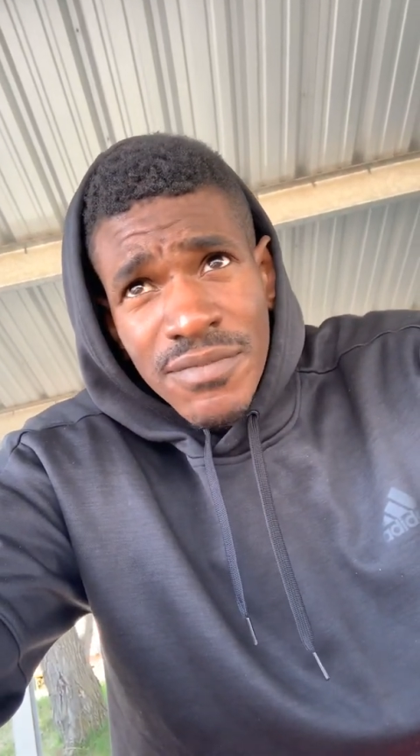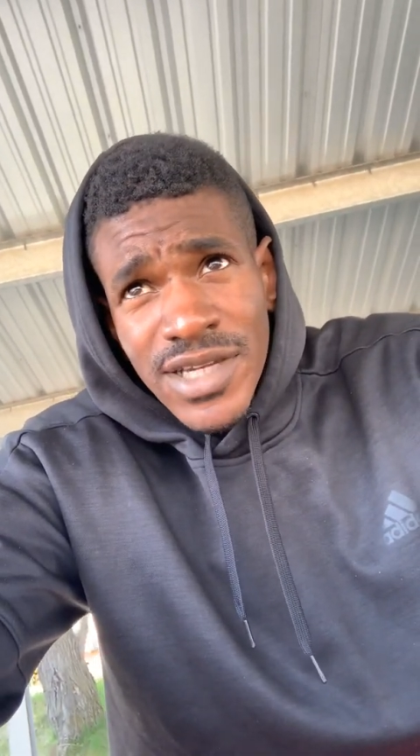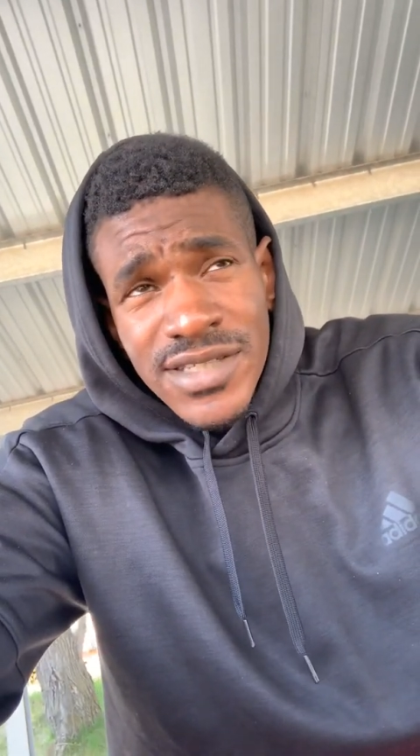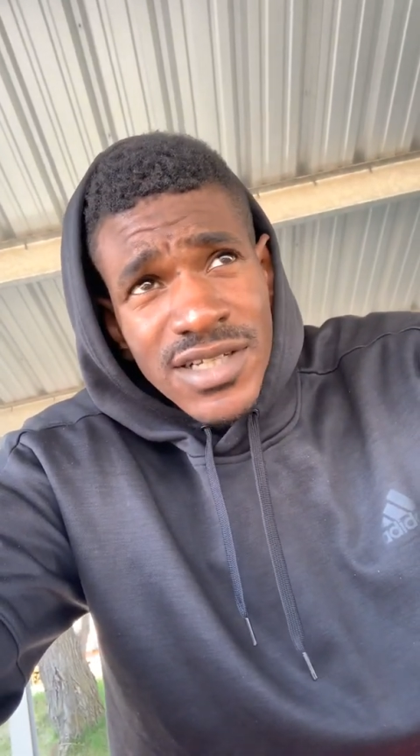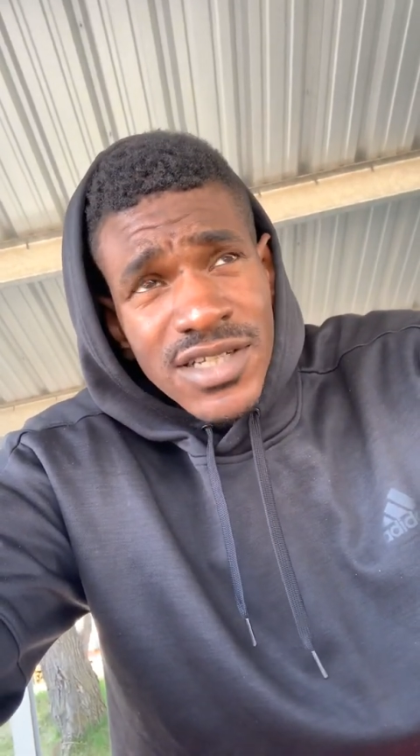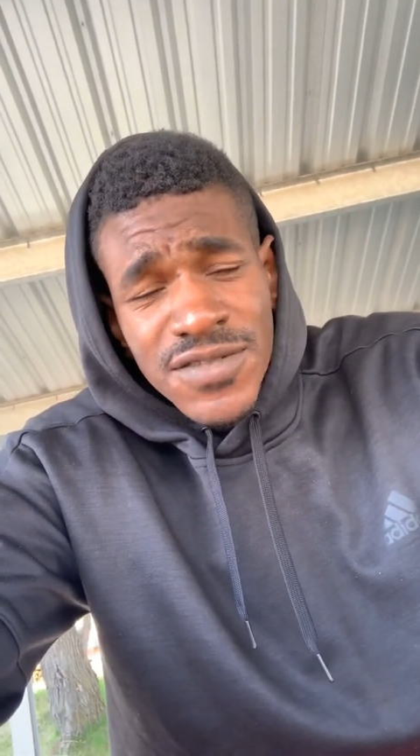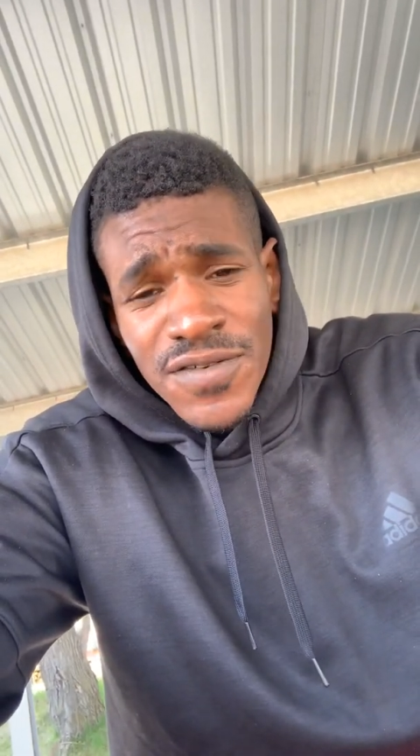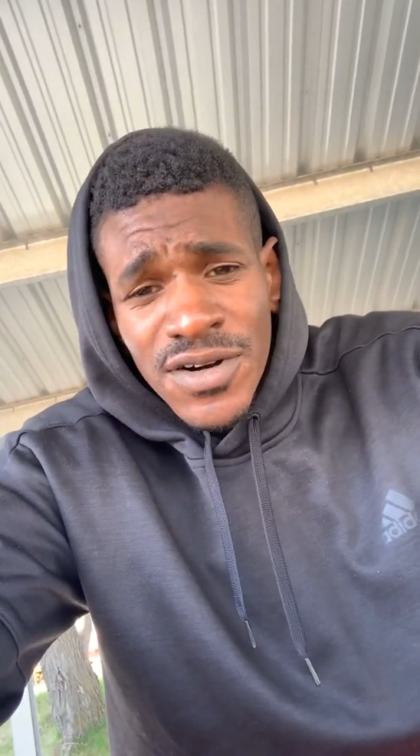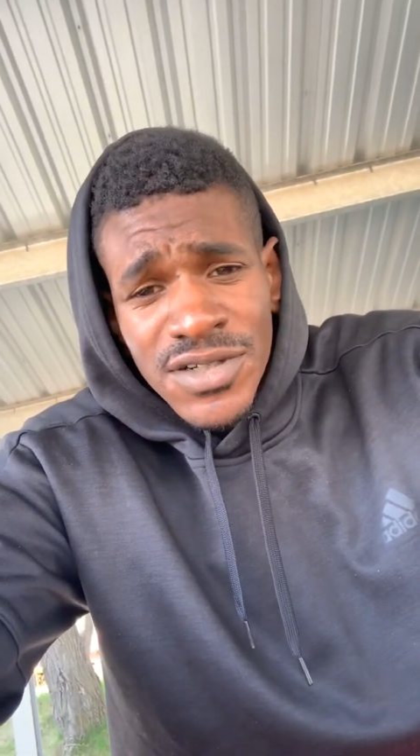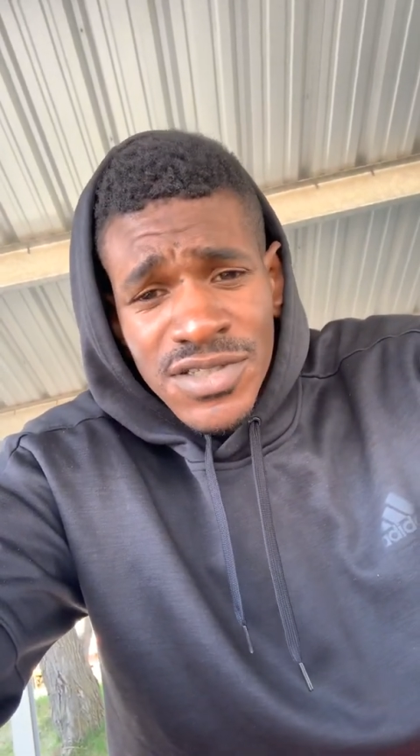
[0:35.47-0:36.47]
Basically, as
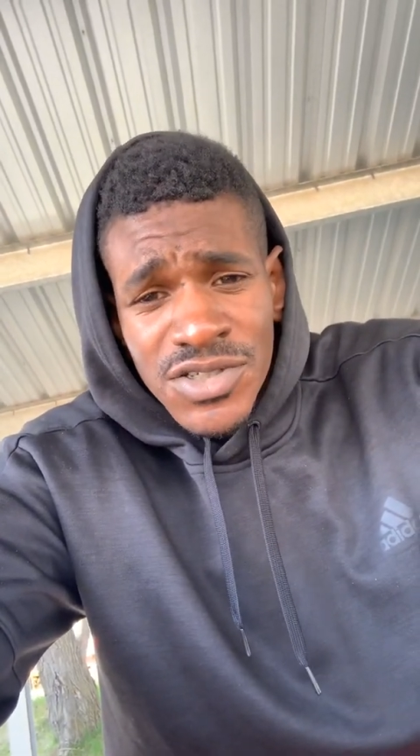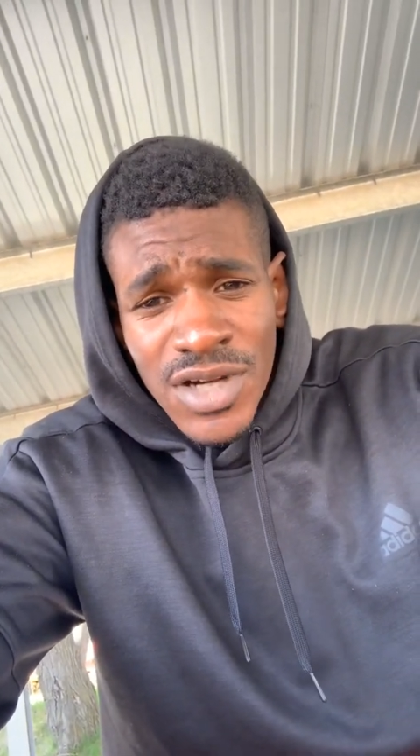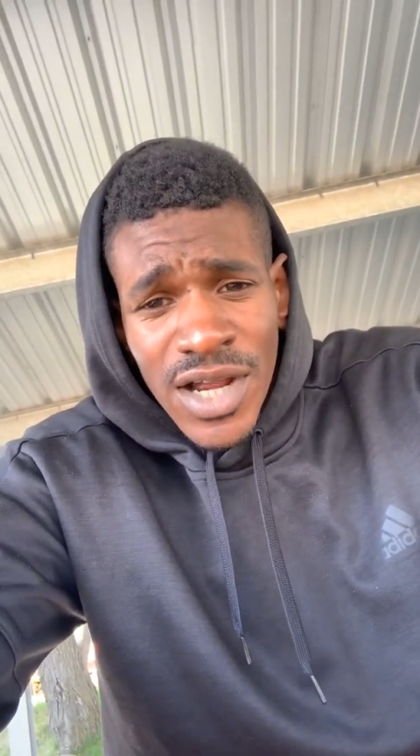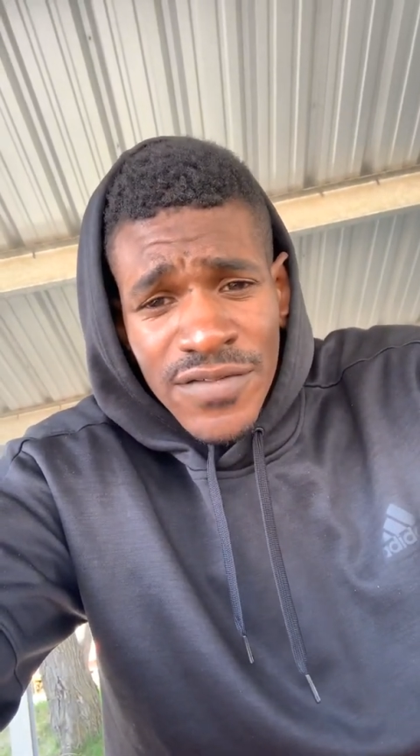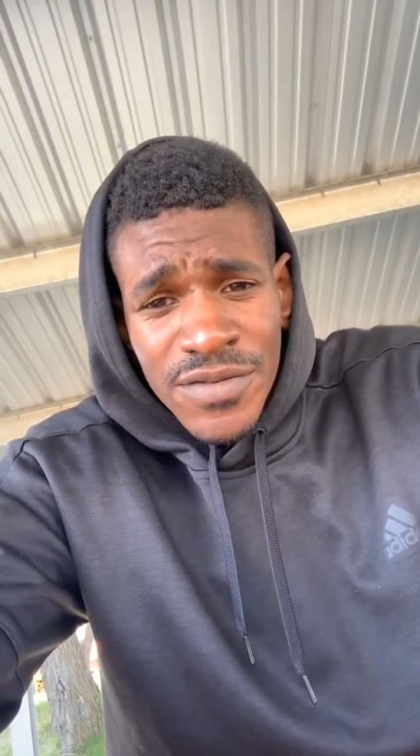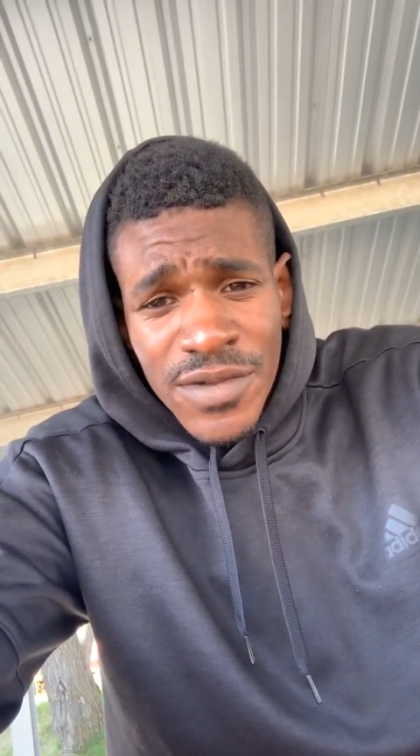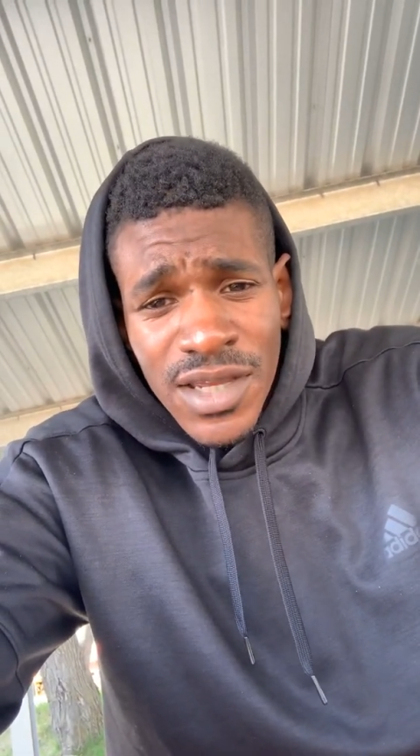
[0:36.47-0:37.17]
far as the driving,